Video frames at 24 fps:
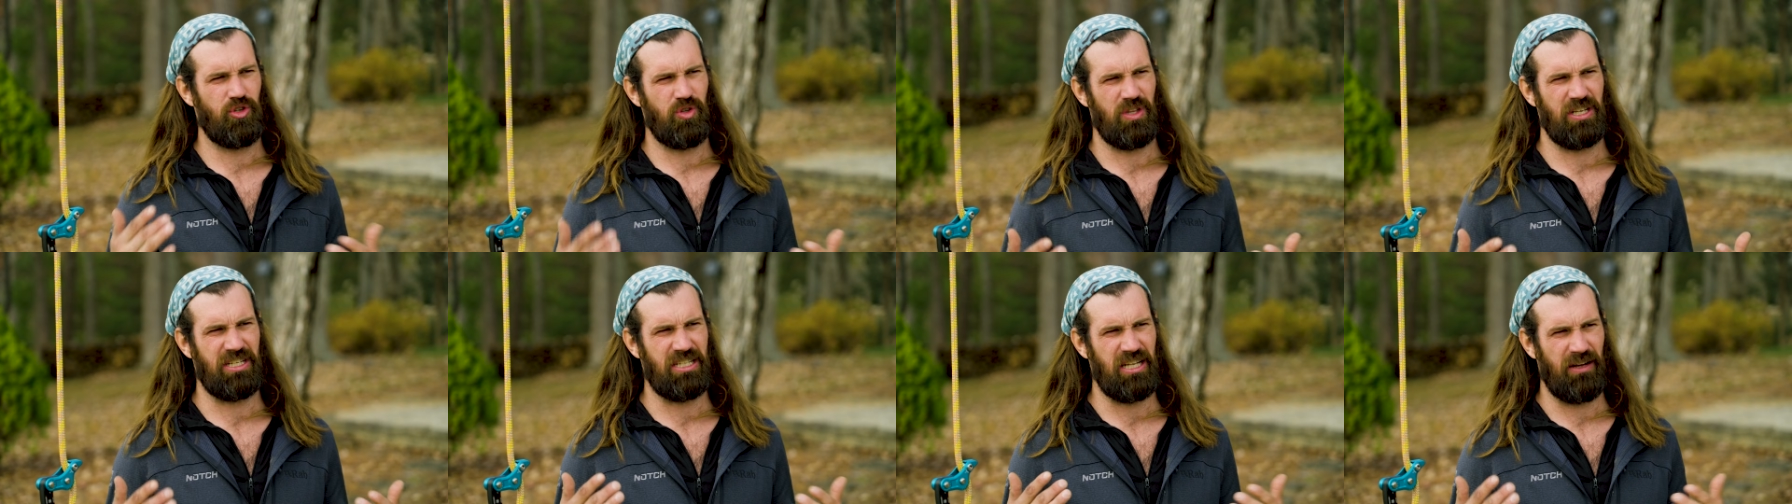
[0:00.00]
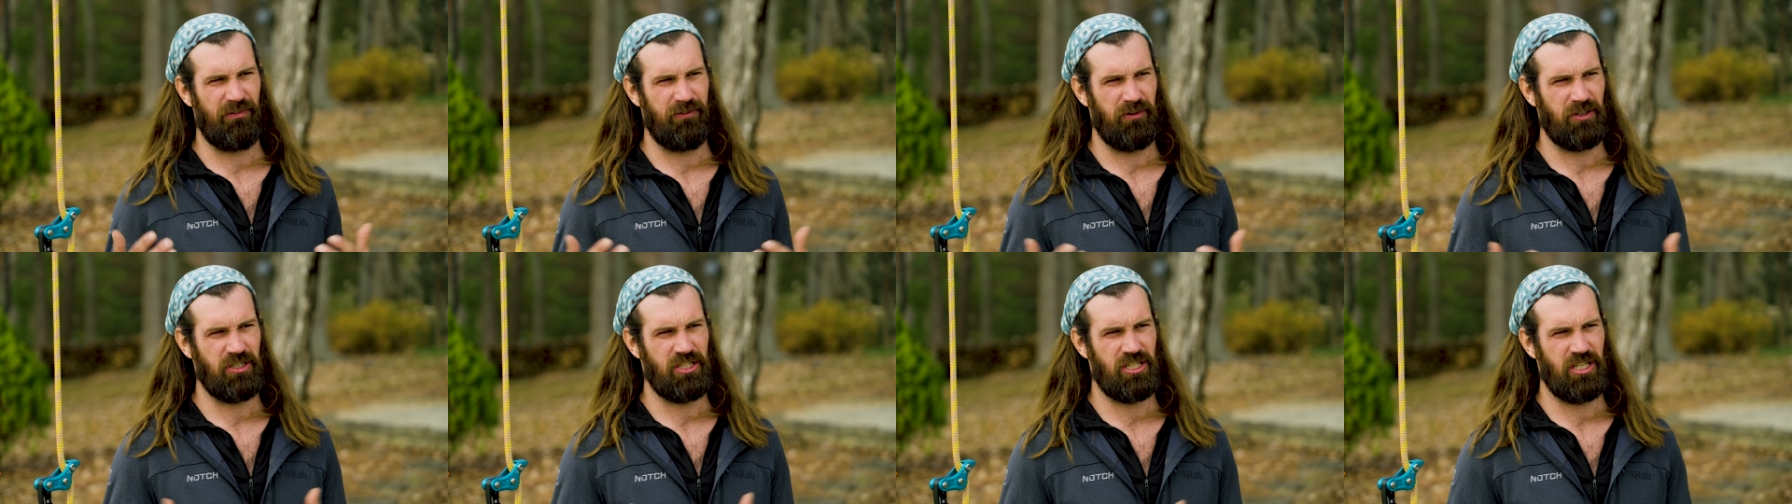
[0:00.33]
you the
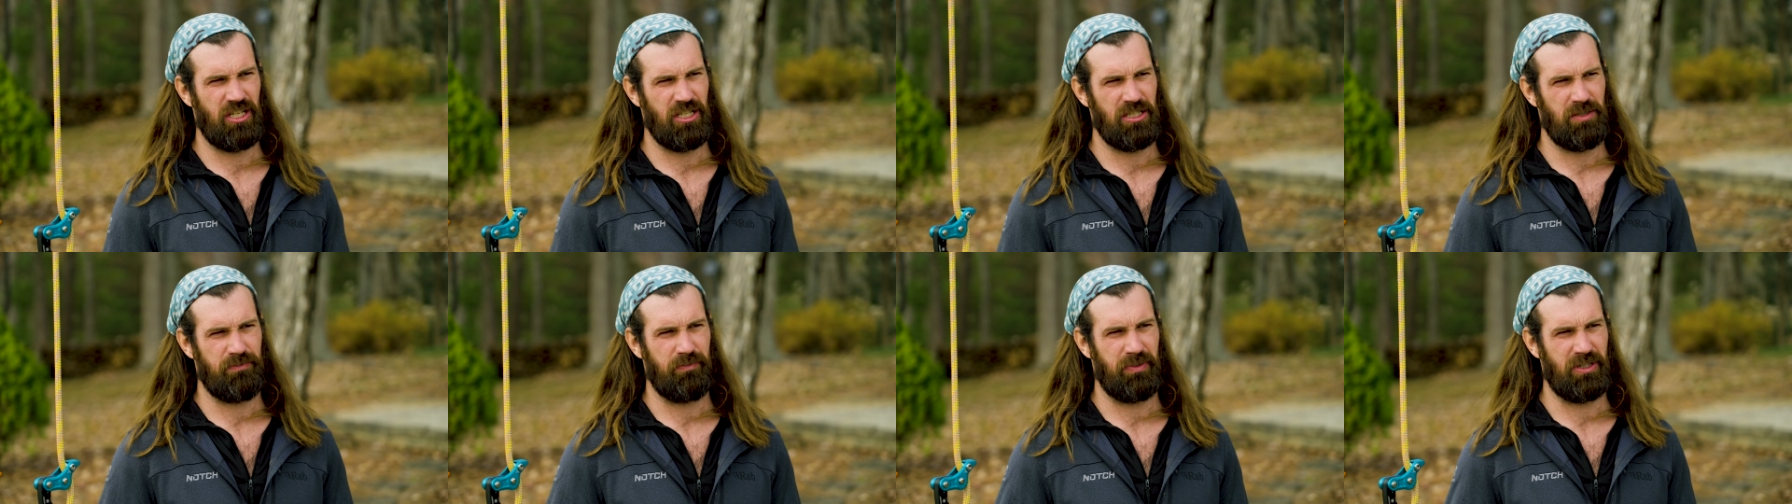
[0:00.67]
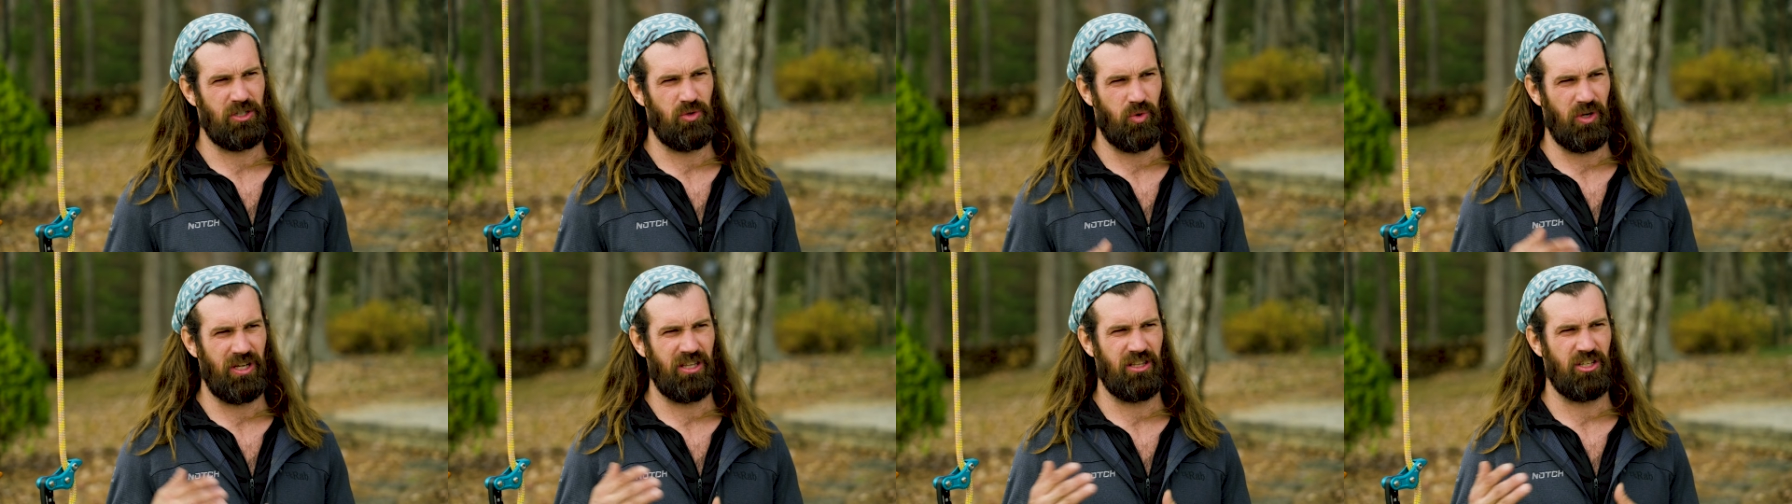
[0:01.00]
differences
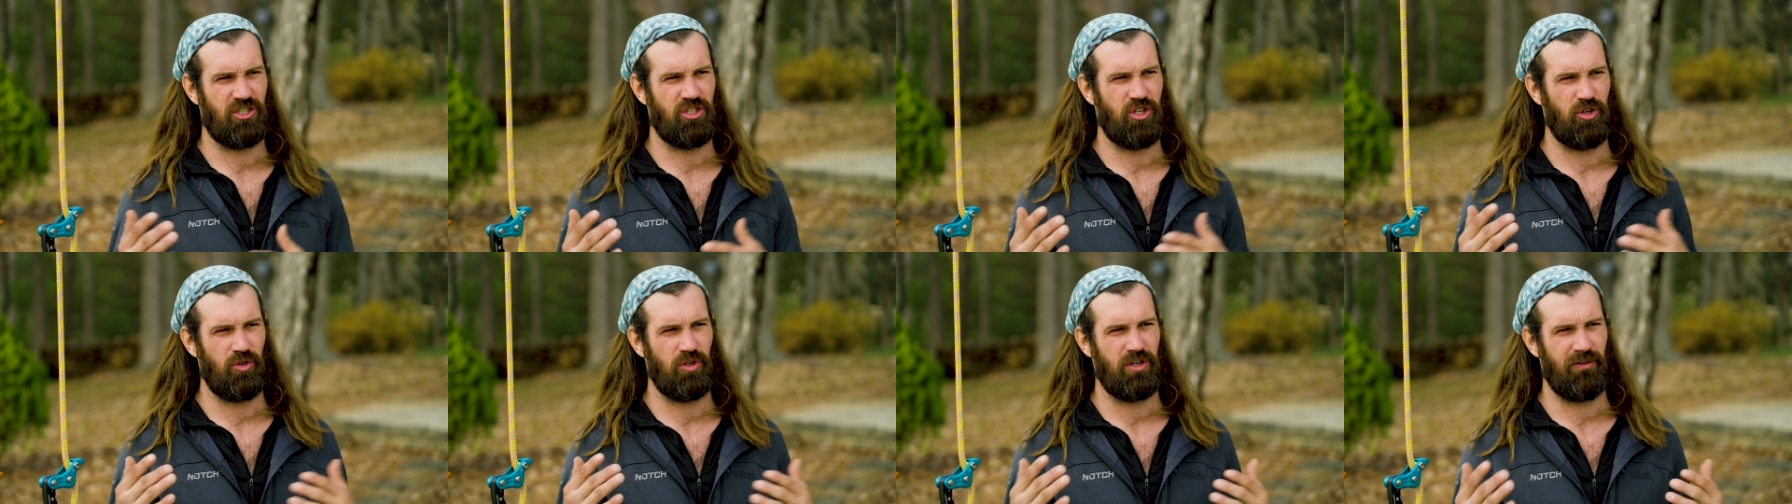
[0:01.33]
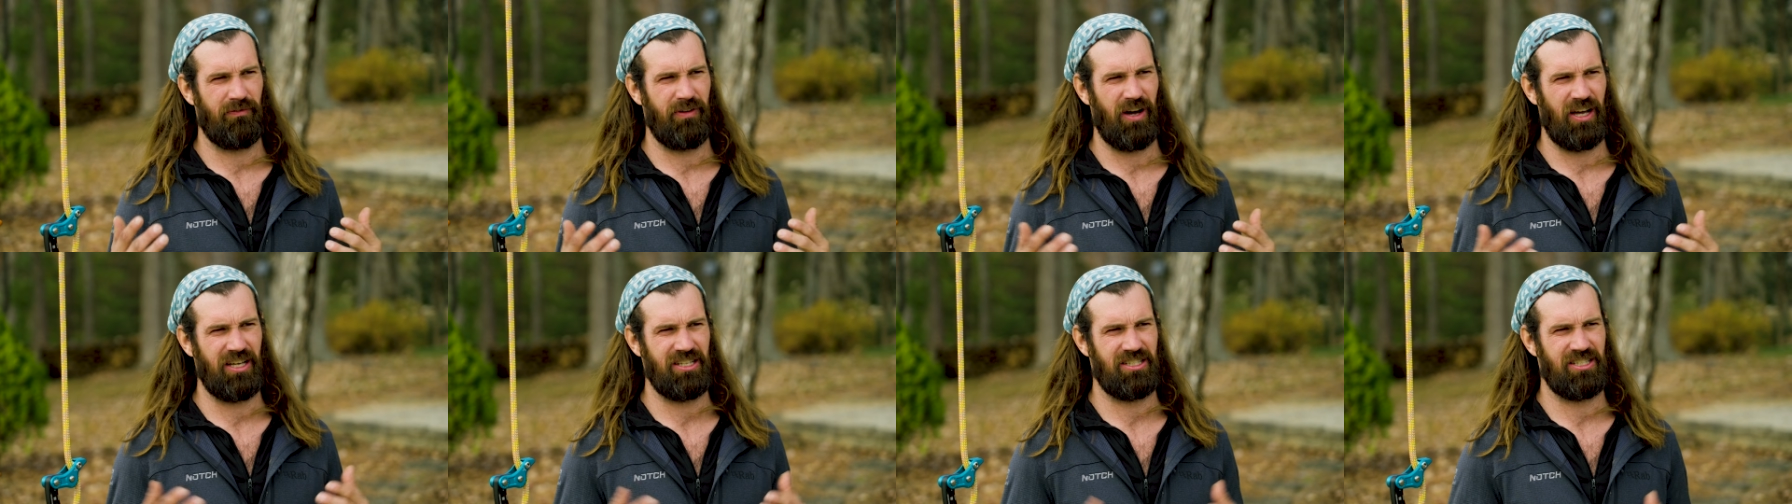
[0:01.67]
between the two
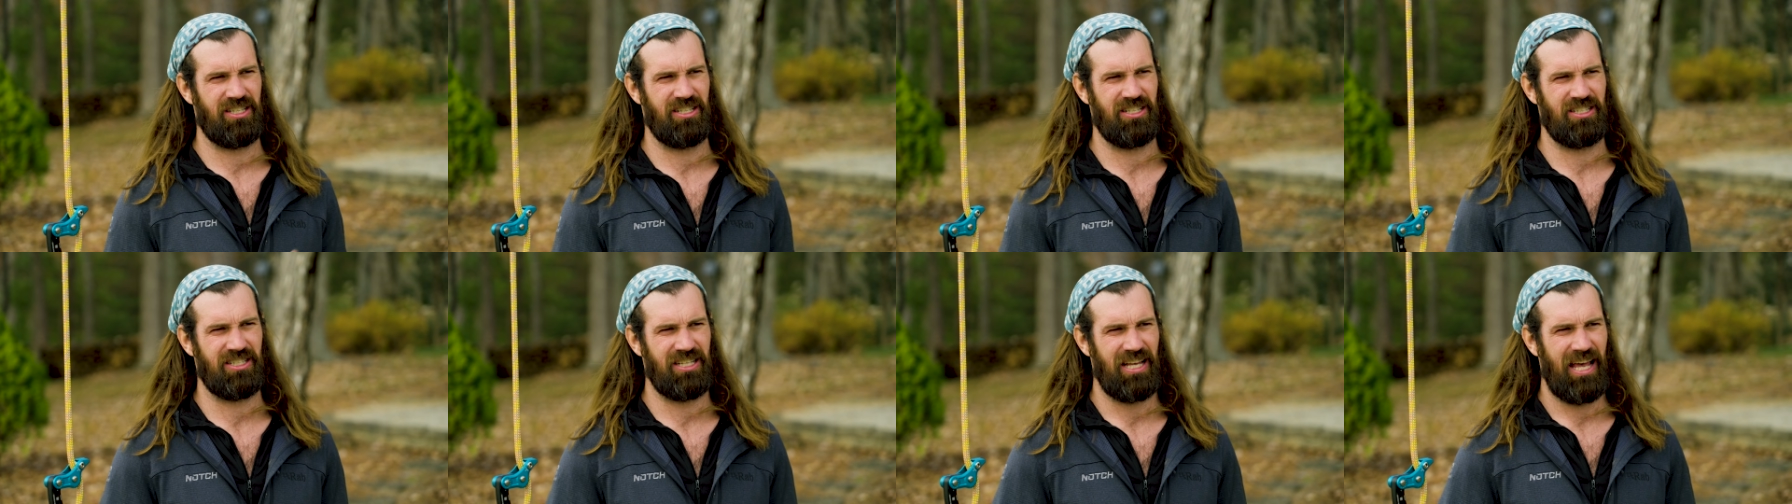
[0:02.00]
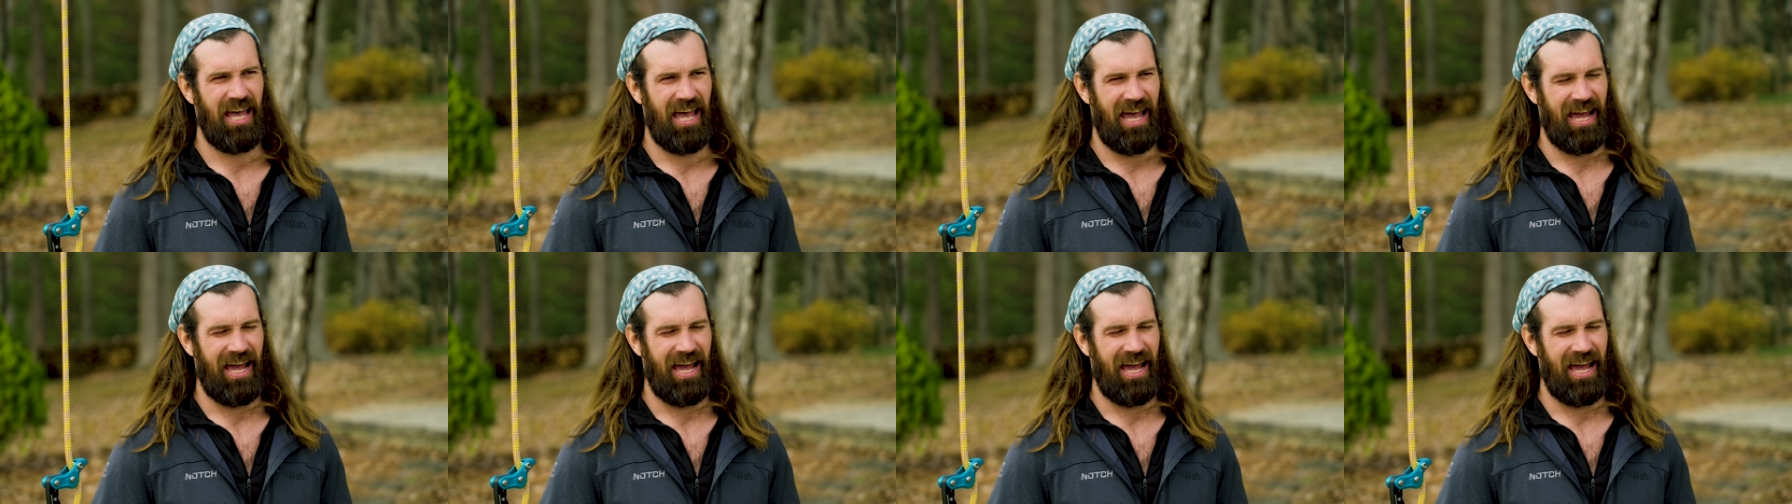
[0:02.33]
devices